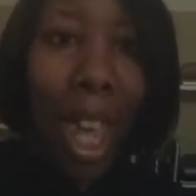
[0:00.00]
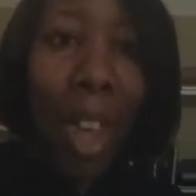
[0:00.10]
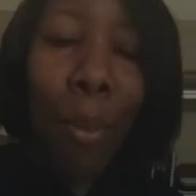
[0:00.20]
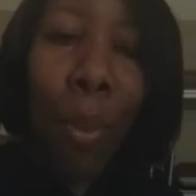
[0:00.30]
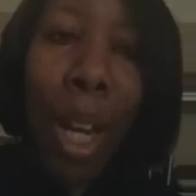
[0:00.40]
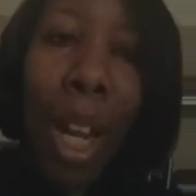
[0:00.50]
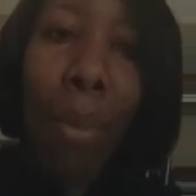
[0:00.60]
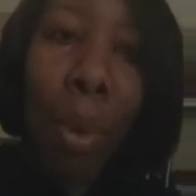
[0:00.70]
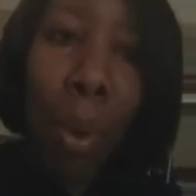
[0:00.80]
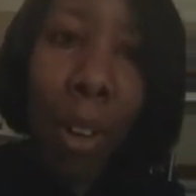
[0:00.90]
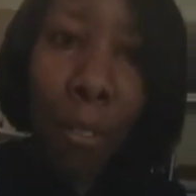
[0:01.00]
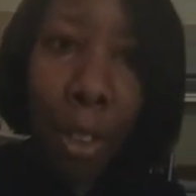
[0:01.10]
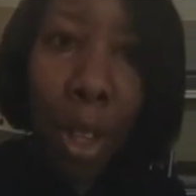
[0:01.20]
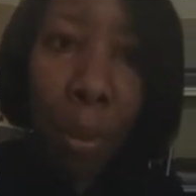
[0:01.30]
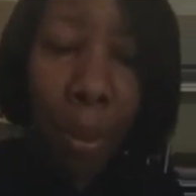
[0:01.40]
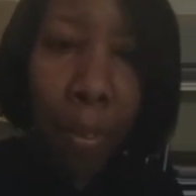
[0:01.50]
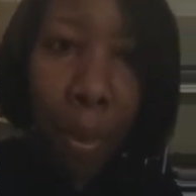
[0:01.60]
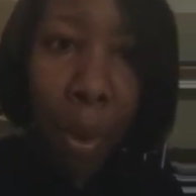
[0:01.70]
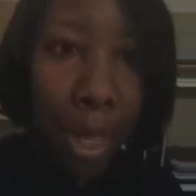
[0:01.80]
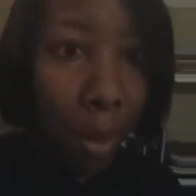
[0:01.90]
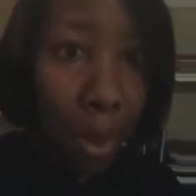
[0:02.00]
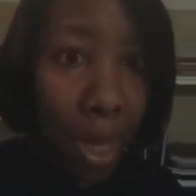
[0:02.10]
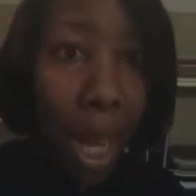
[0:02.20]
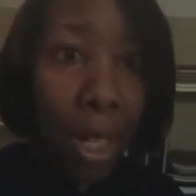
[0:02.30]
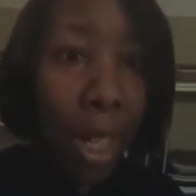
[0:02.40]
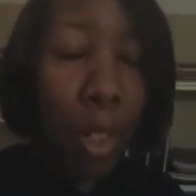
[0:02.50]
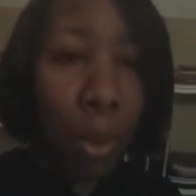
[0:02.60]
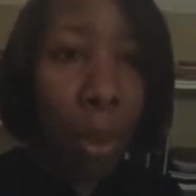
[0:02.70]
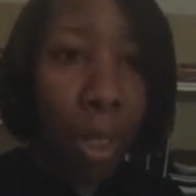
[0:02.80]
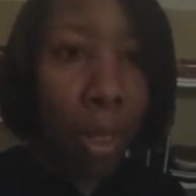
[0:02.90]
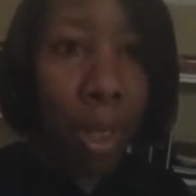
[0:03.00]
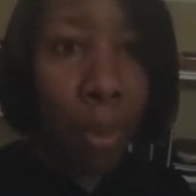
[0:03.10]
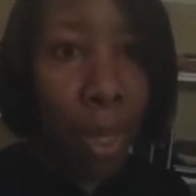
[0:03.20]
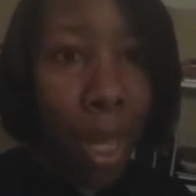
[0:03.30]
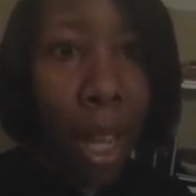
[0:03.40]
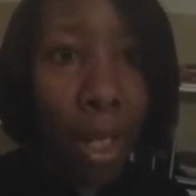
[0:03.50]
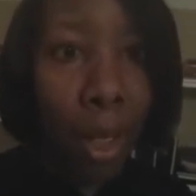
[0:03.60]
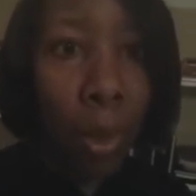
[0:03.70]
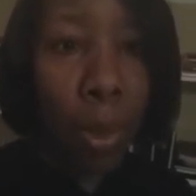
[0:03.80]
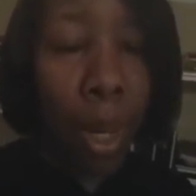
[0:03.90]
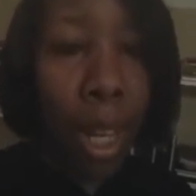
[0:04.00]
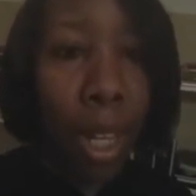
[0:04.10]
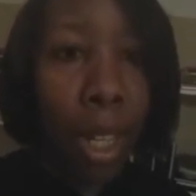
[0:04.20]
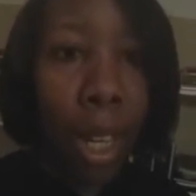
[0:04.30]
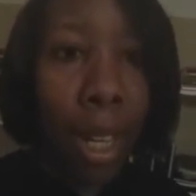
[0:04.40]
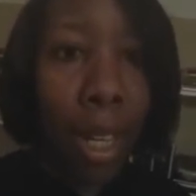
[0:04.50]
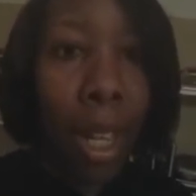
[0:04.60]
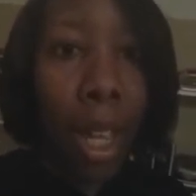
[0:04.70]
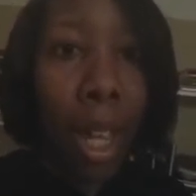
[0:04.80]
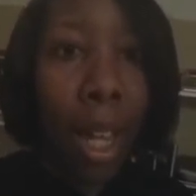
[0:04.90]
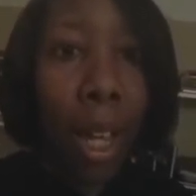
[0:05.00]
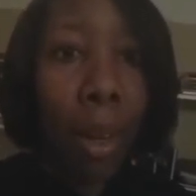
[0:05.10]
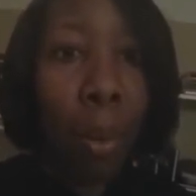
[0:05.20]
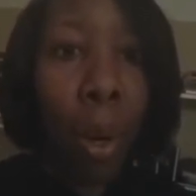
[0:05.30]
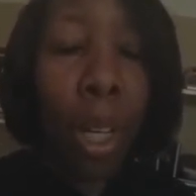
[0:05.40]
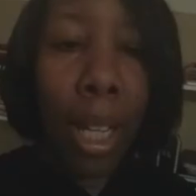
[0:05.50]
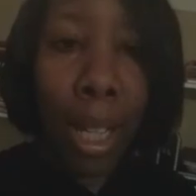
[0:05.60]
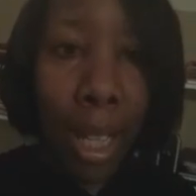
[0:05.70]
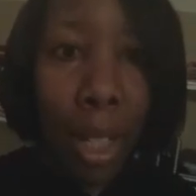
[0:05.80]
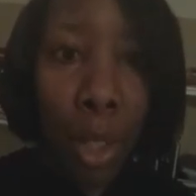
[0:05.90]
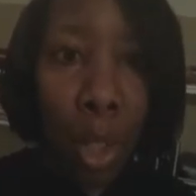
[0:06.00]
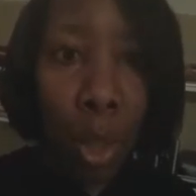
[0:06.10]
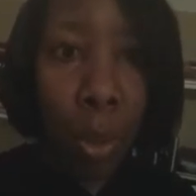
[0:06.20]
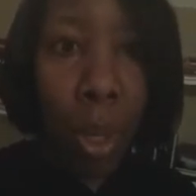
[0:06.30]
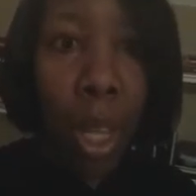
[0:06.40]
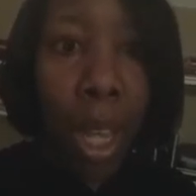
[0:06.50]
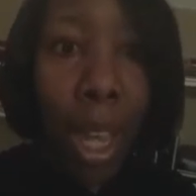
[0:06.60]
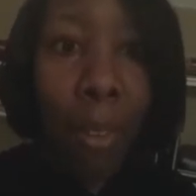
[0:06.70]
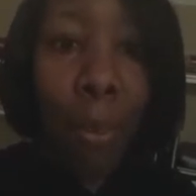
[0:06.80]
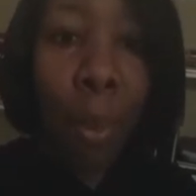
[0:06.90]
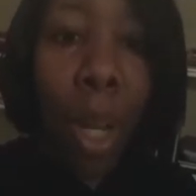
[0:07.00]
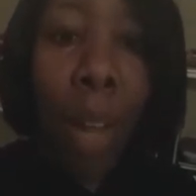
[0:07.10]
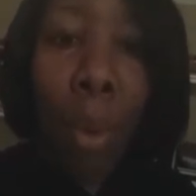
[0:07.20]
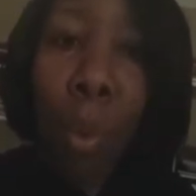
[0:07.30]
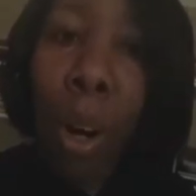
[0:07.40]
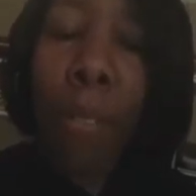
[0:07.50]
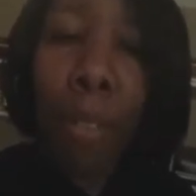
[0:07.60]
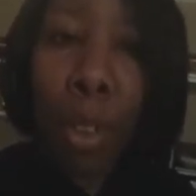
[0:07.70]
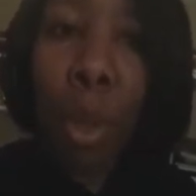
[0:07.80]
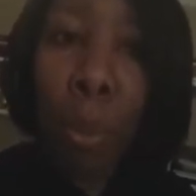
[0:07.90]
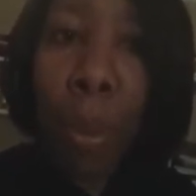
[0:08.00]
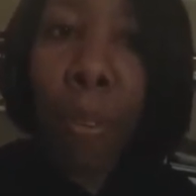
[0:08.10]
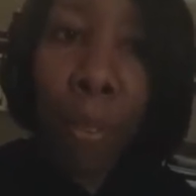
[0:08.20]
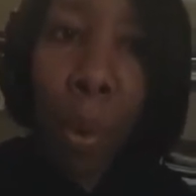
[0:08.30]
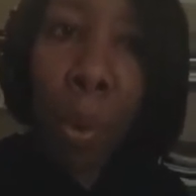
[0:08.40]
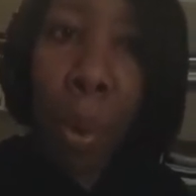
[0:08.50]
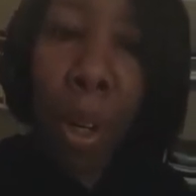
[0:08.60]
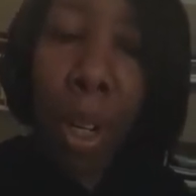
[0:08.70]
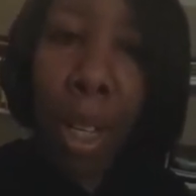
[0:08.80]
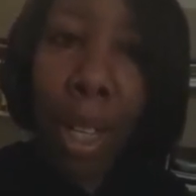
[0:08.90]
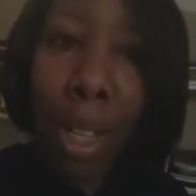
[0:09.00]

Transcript: if whatever worked for you before that was not detrimental, that was not to a, a uh, working against you, if whatever worked for you before